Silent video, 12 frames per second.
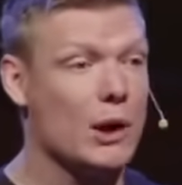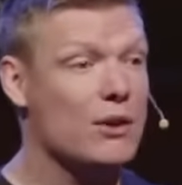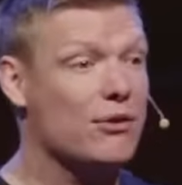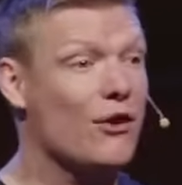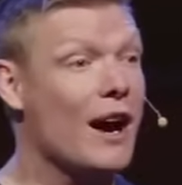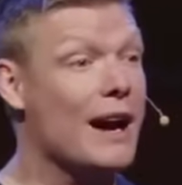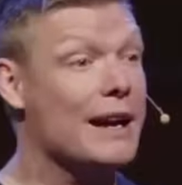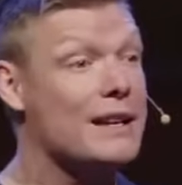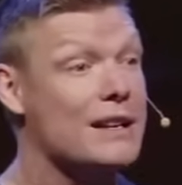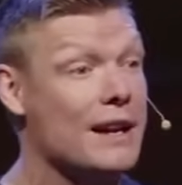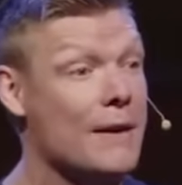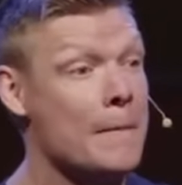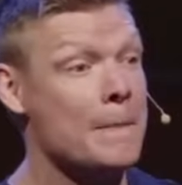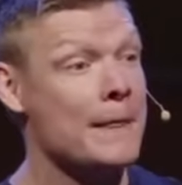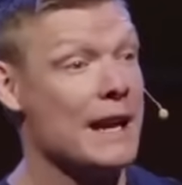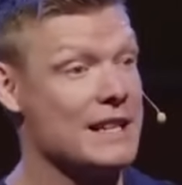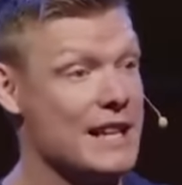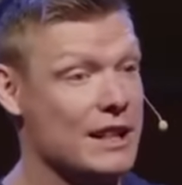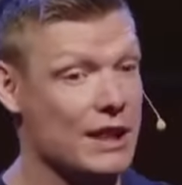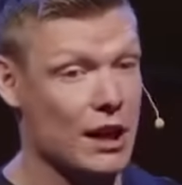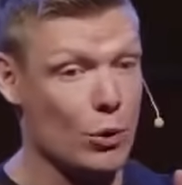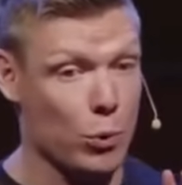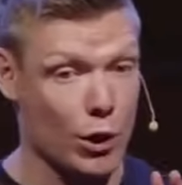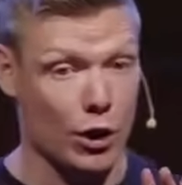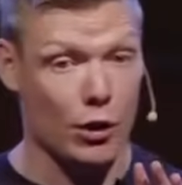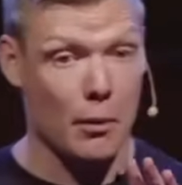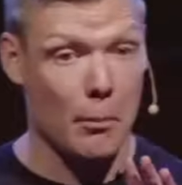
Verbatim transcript: what you find is that there were